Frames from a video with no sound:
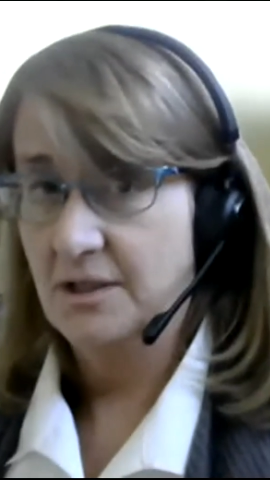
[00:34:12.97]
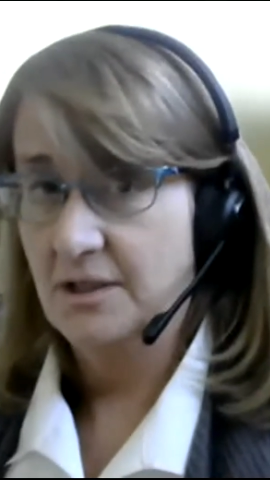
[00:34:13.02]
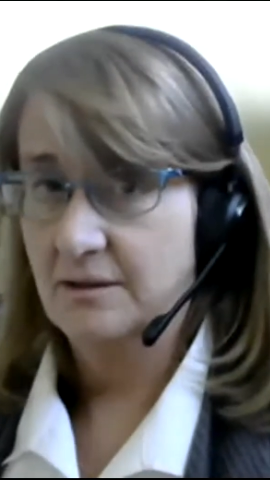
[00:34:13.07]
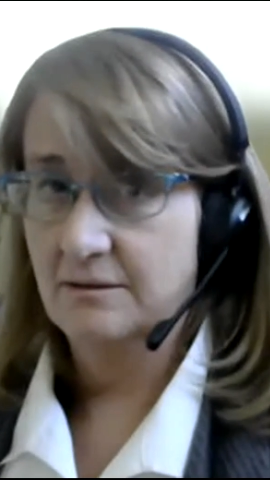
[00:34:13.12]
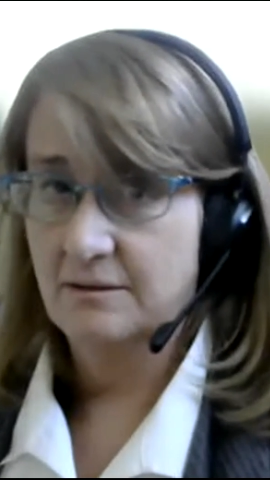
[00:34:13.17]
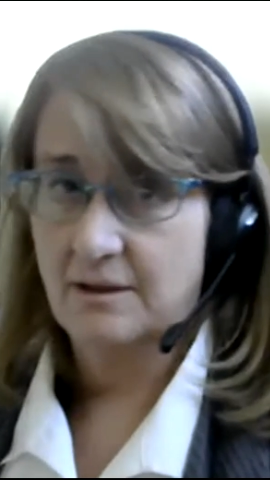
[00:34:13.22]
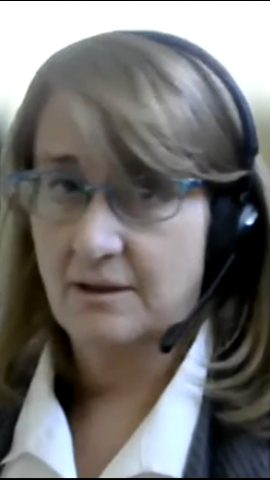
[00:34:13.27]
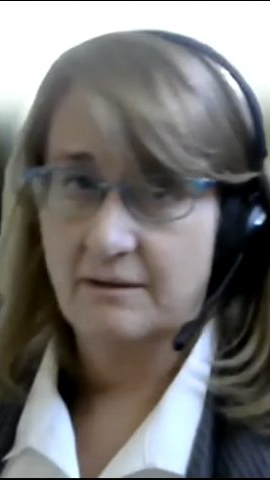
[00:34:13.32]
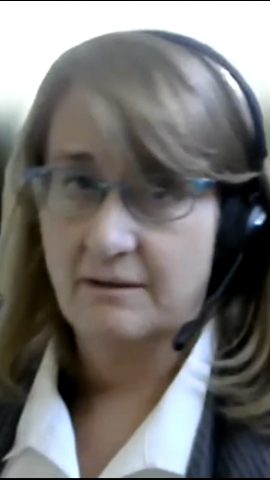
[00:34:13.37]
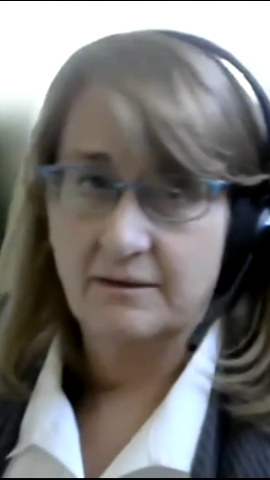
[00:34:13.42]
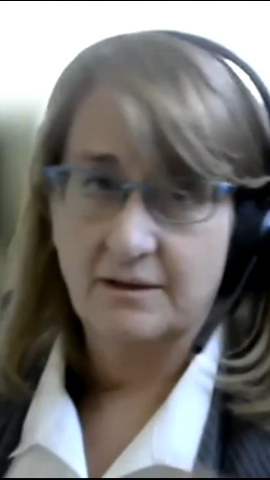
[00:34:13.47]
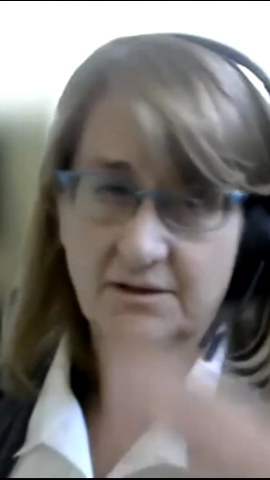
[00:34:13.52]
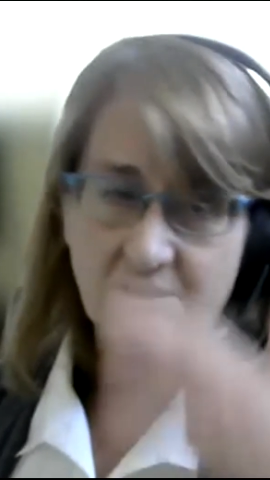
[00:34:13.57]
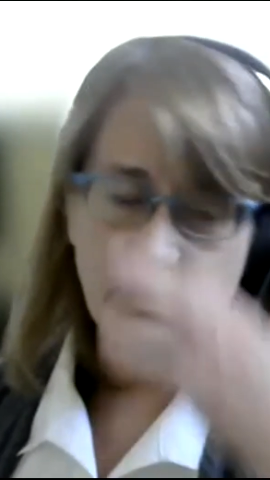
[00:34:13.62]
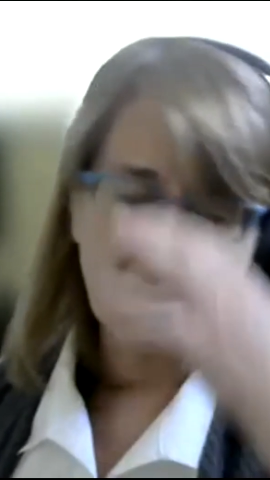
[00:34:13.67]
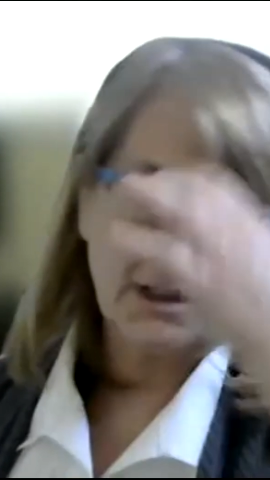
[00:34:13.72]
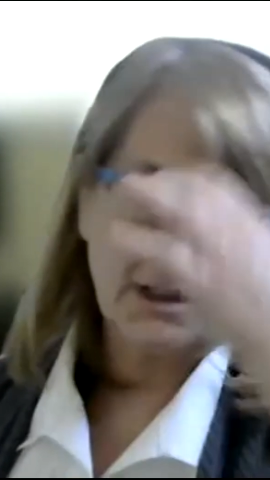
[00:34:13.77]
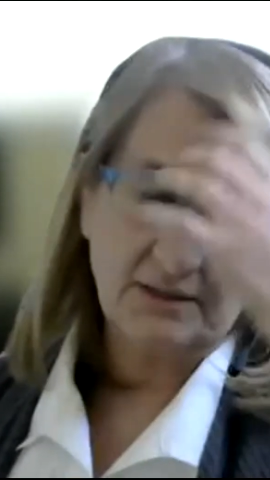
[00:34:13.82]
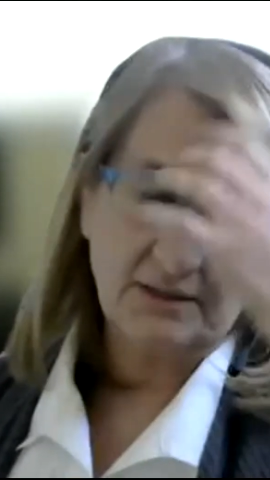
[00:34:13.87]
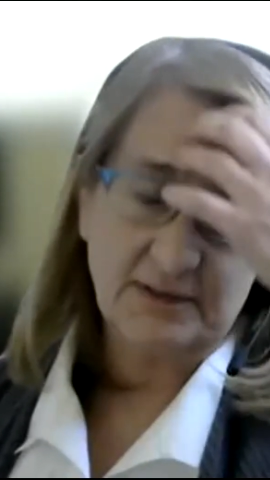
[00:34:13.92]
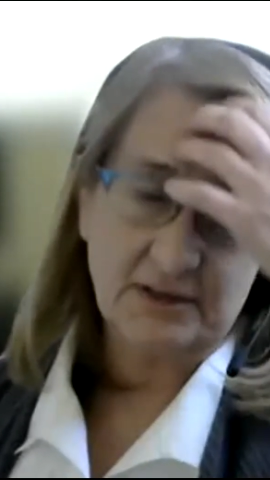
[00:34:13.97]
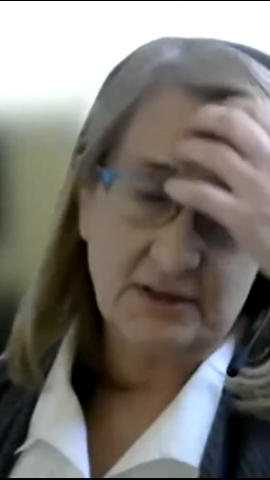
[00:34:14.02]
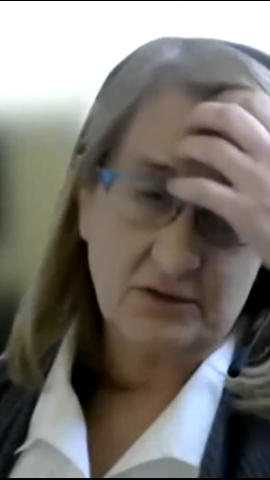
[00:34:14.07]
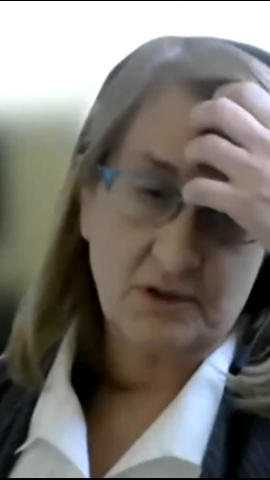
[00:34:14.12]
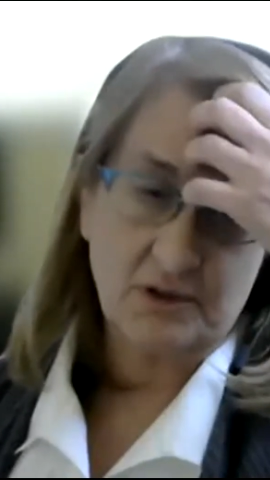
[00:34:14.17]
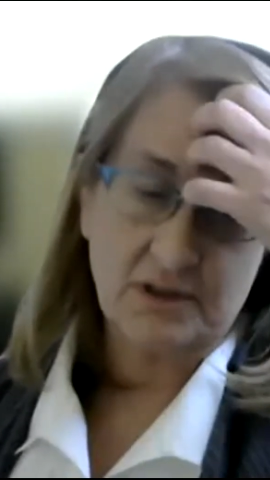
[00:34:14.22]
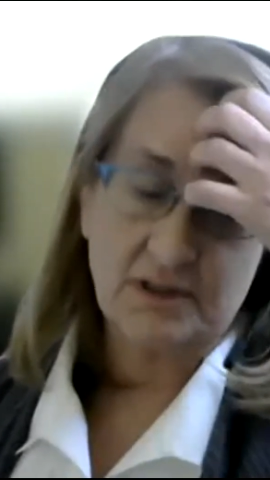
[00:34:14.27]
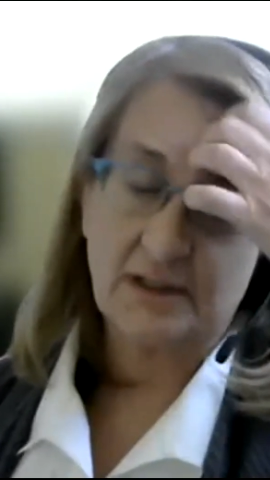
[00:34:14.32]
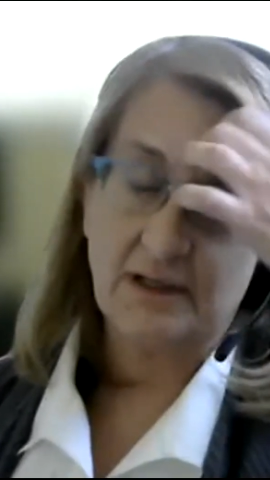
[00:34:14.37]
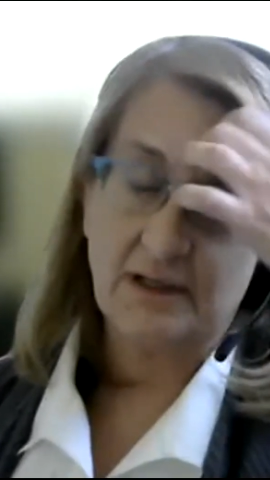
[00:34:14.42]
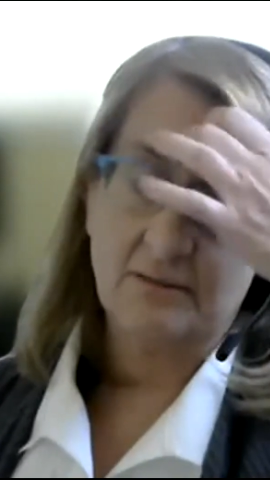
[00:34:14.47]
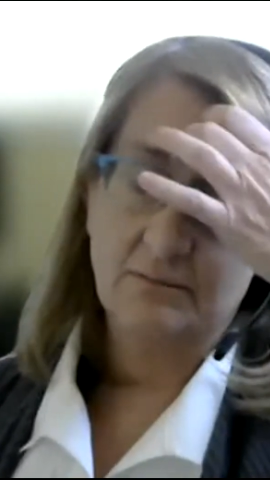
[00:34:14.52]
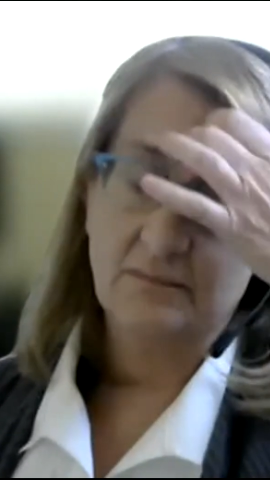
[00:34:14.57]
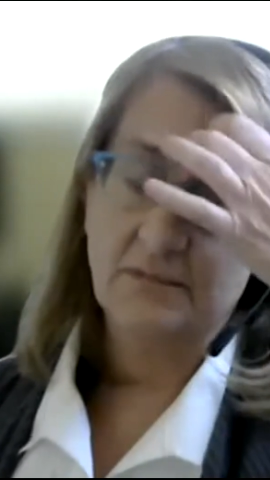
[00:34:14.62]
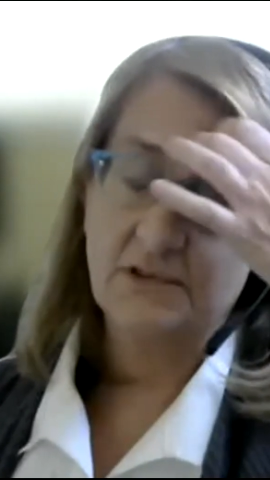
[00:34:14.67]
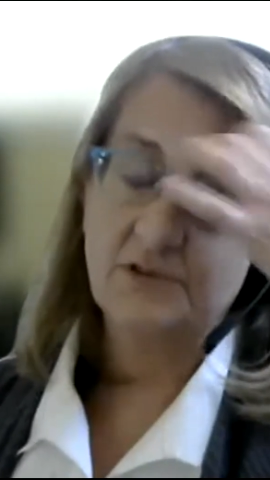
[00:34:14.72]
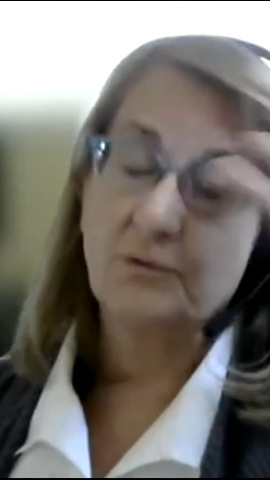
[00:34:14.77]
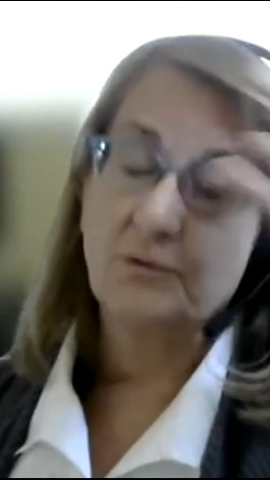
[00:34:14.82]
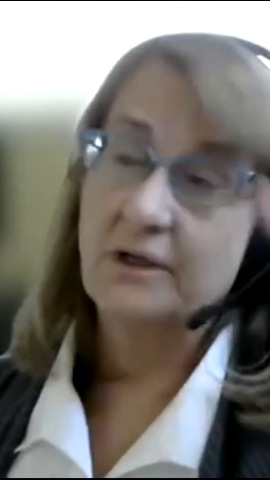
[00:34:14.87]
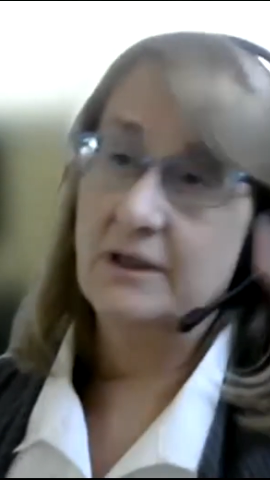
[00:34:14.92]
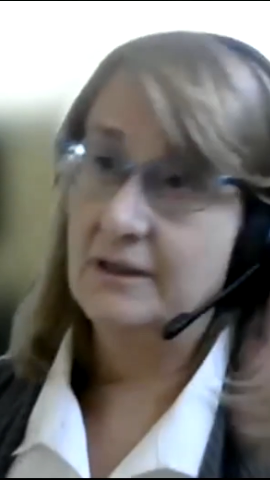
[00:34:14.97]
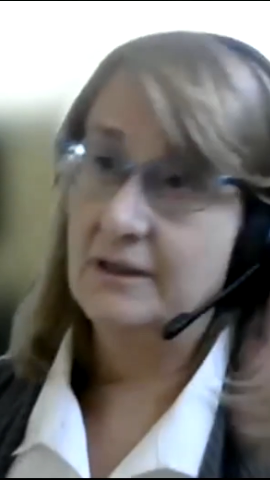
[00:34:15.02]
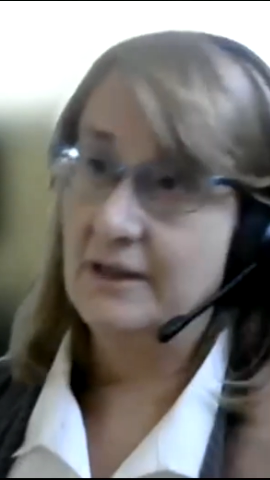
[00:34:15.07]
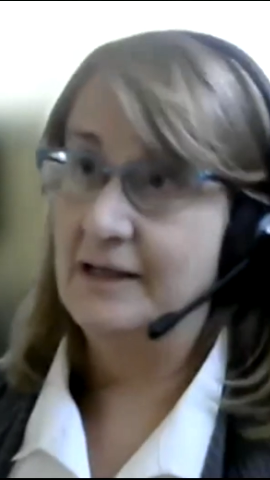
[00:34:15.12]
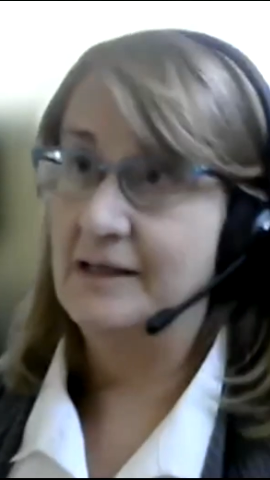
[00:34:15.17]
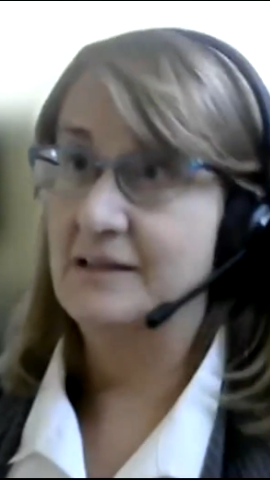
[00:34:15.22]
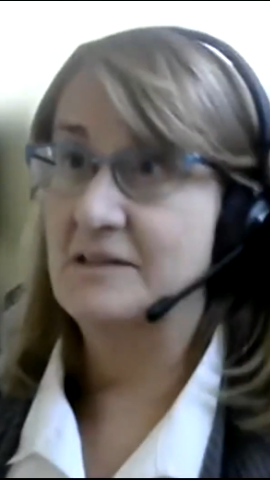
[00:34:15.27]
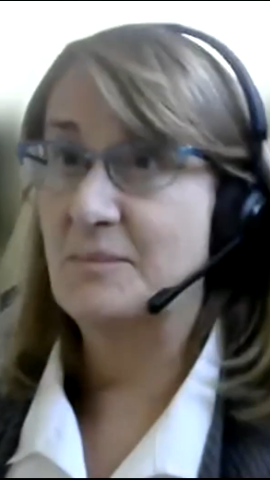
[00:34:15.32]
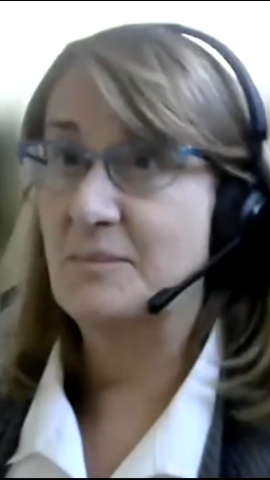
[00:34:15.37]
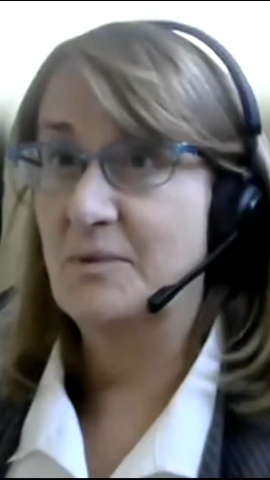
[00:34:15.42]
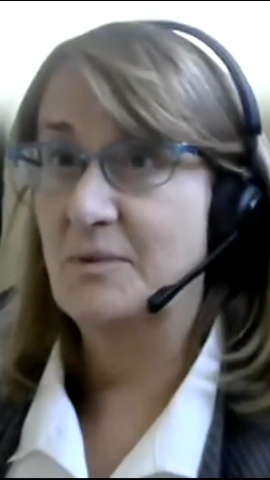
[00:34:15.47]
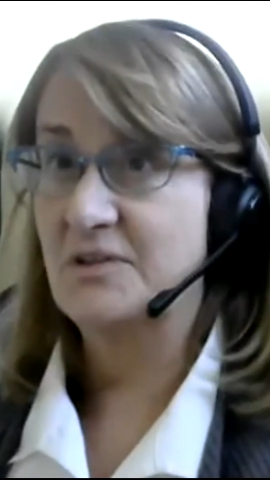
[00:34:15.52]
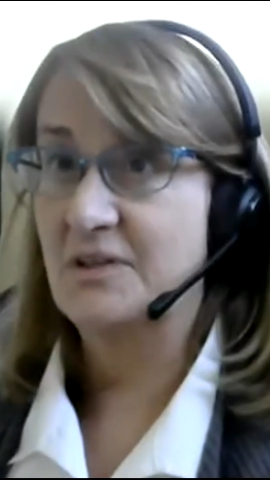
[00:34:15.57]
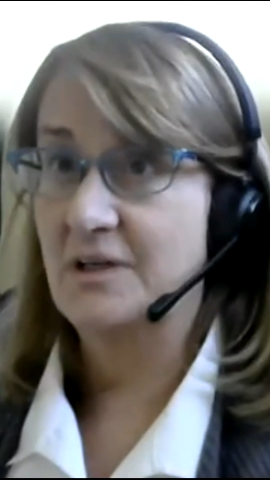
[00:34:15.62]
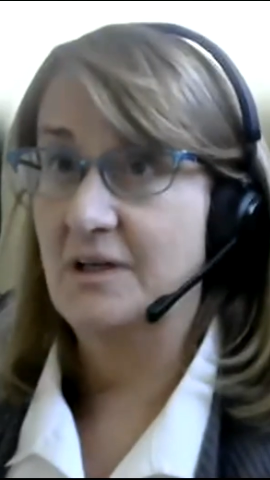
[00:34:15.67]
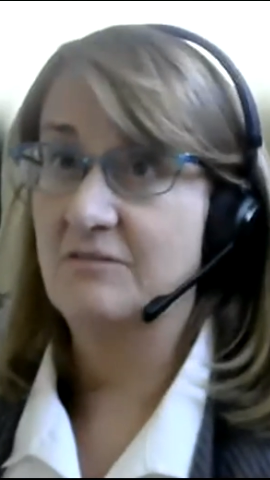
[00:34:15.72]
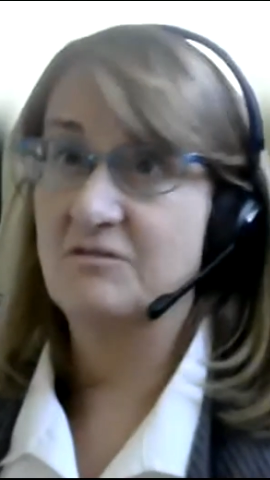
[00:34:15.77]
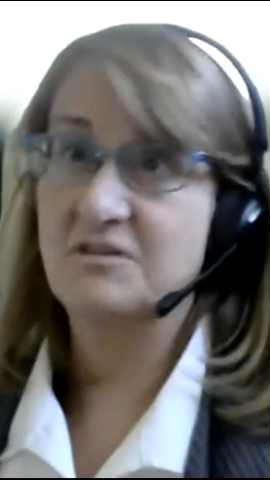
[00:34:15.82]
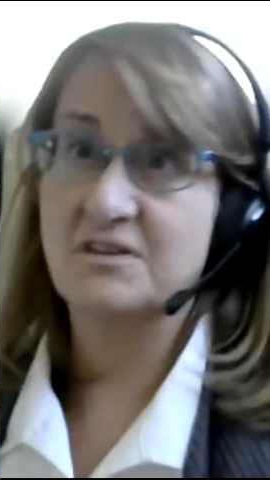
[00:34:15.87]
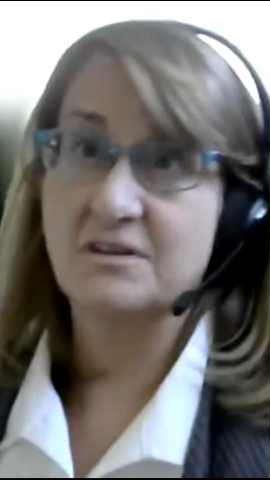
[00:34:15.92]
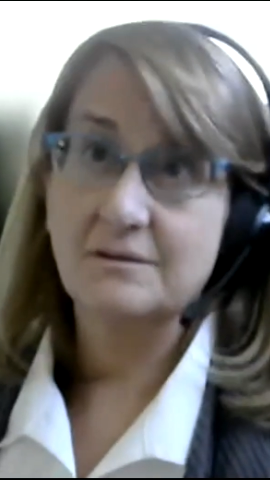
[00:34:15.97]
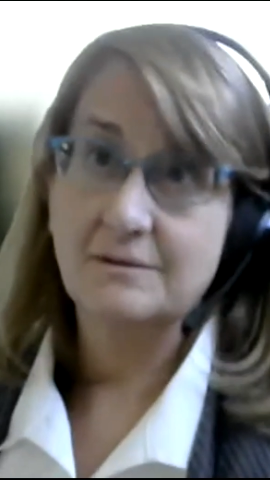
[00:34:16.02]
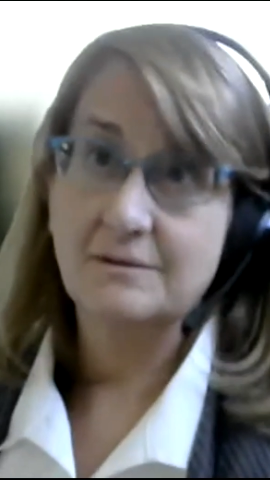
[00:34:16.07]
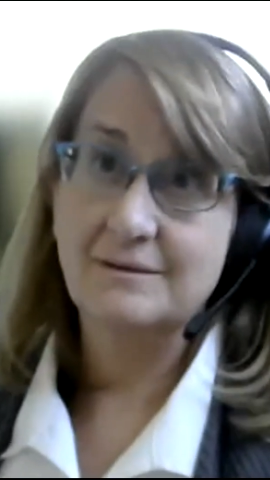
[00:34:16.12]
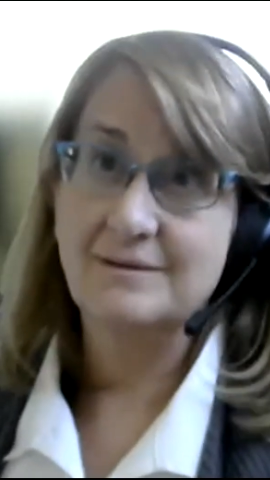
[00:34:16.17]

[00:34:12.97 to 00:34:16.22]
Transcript: and there's stigma towards them. It's real and it's perceived,